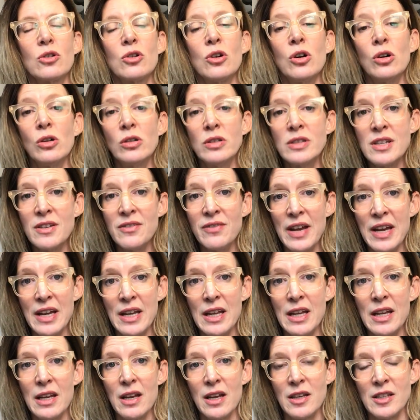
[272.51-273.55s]

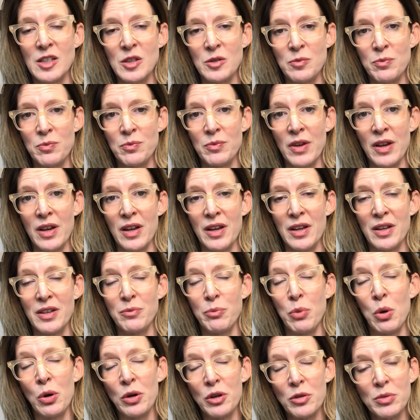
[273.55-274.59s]
cultivating a, a
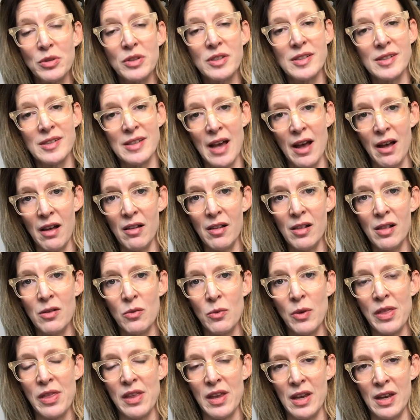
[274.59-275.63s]
portable cell
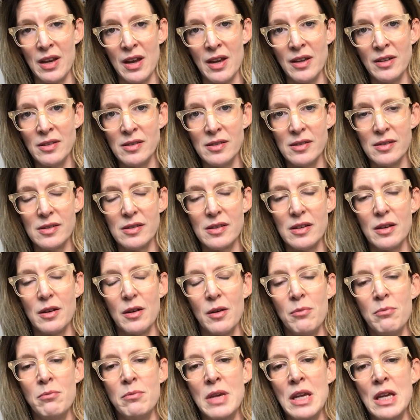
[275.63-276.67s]
within us
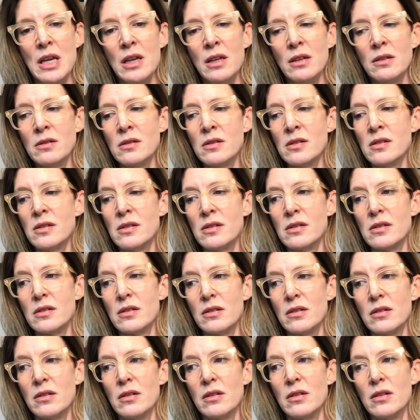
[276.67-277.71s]
means,
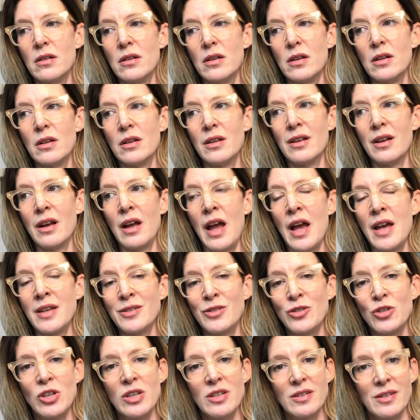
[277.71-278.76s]

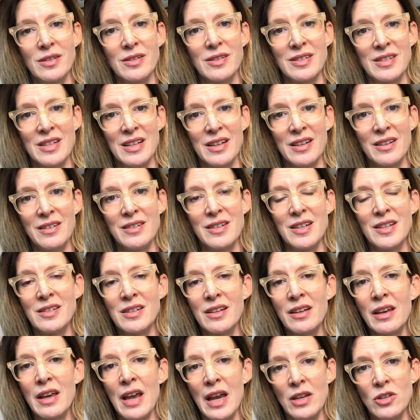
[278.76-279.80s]
as Jesus did,
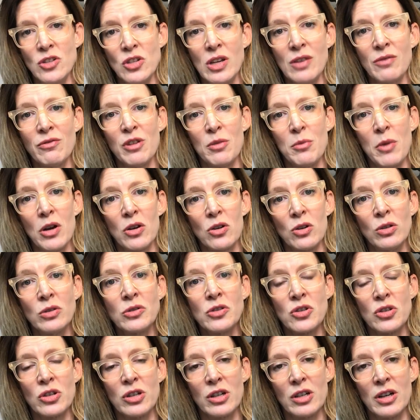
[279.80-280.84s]
disengaging from our
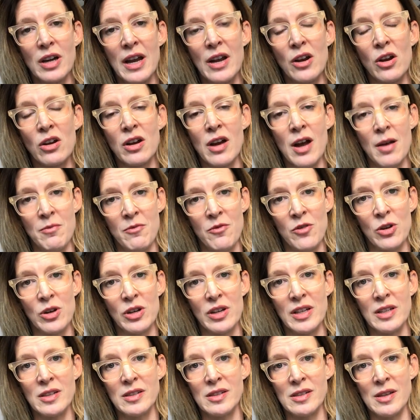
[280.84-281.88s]
culture and our
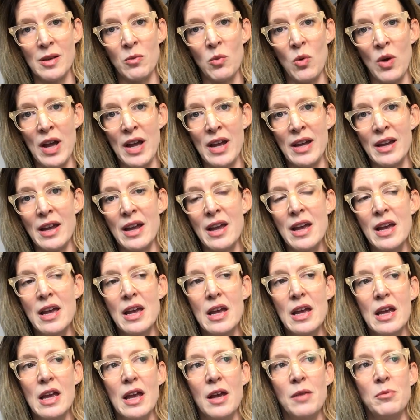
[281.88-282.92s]
comfort in some way.
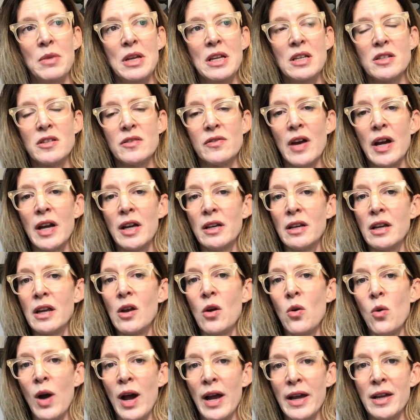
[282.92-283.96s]
It means
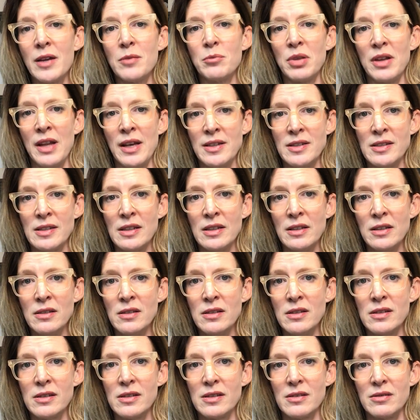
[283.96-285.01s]
finding quiet
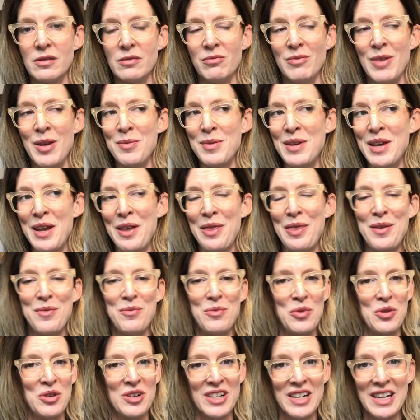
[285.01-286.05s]
places, maybe in the
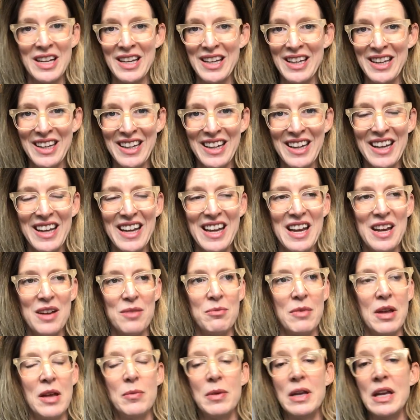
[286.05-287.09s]
morning,
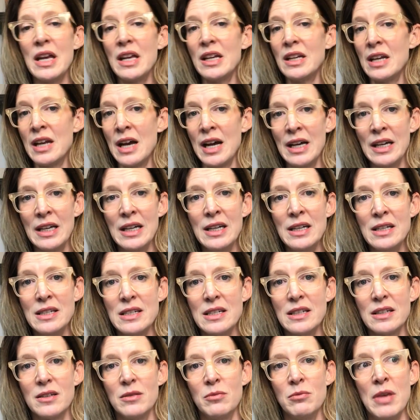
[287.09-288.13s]
maybe at
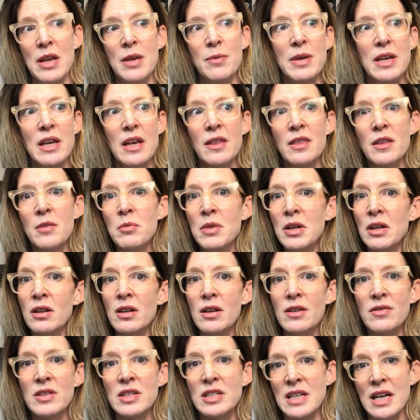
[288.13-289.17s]
night, maybe in the
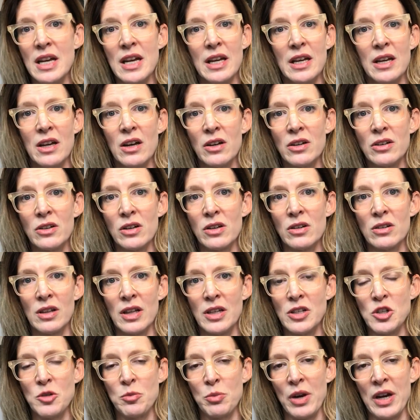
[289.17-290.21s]
middle of the day on our
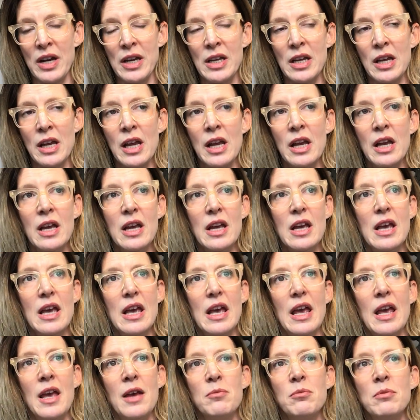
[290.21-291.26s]
lunch break
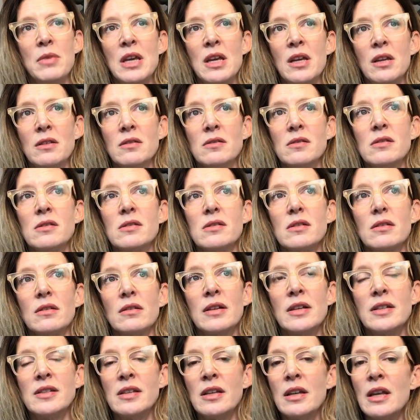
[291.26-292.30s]
it means
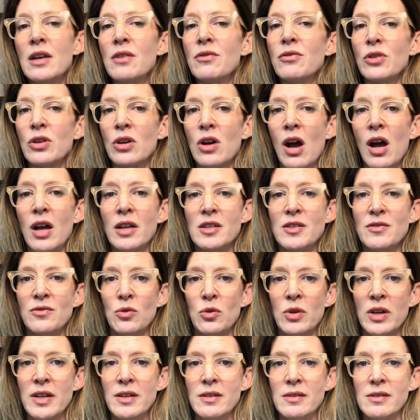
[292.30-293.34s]
listening for God's
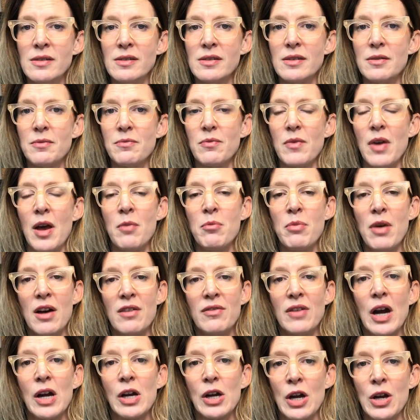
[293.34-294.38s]
voice
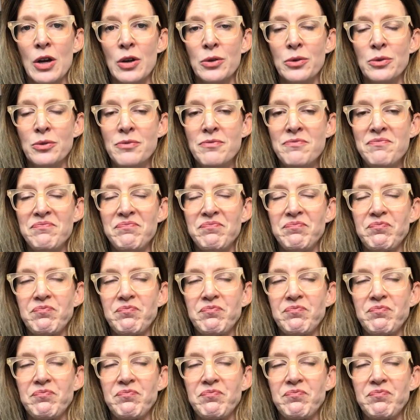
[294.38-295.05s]
above our own.